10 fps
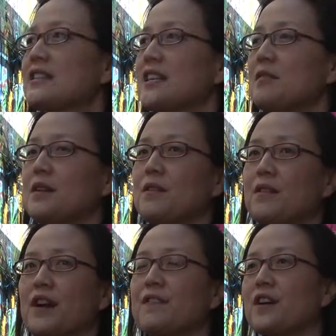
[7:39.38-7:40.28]
this could have been
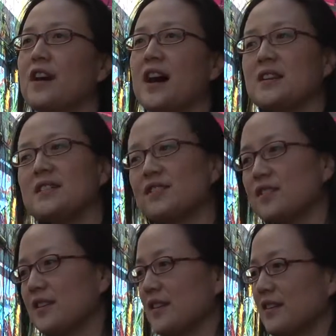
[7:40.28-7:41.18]
a very forgotten,
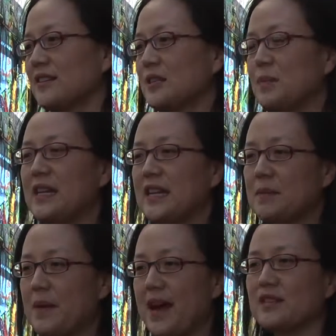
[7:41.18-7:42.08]
just an
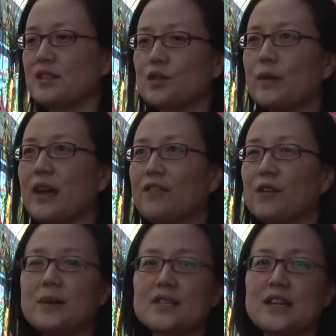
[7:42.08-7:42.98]
expedient passageway
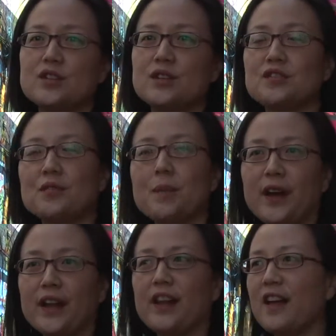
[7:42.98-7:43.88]
for pedestrians from
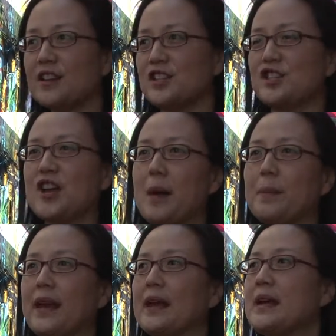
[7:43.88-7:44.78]
parking lot to
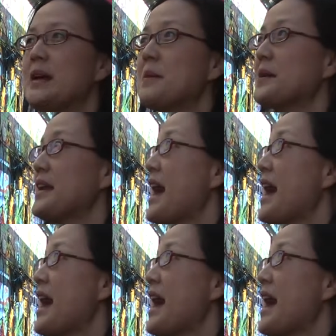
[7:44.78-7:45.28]
shopping, but